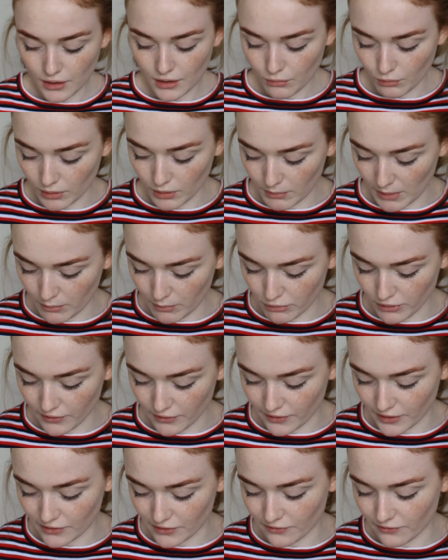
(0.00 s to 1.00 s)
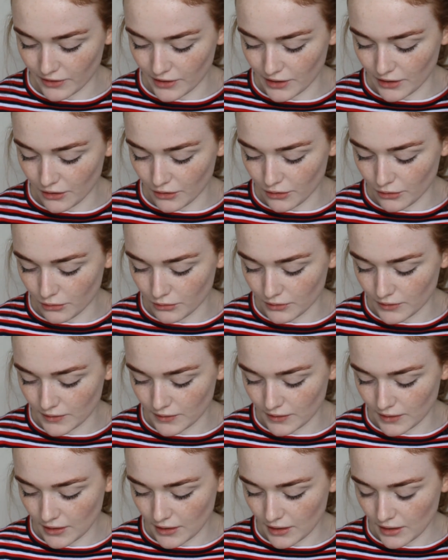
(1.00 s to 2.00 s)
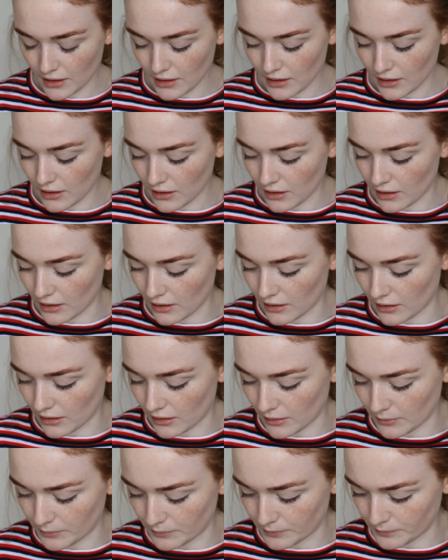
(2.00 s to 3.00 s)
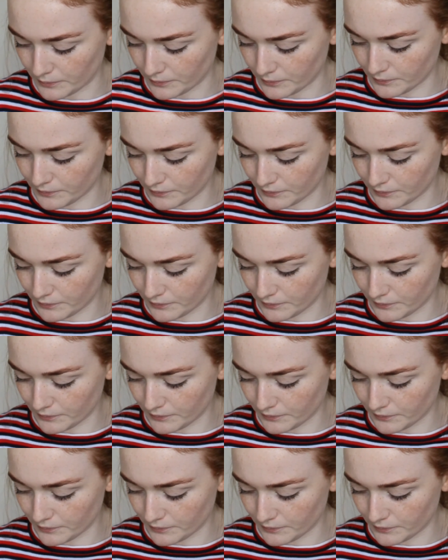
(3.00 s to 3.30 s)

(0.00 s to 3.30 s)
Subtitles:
one of my previous videos of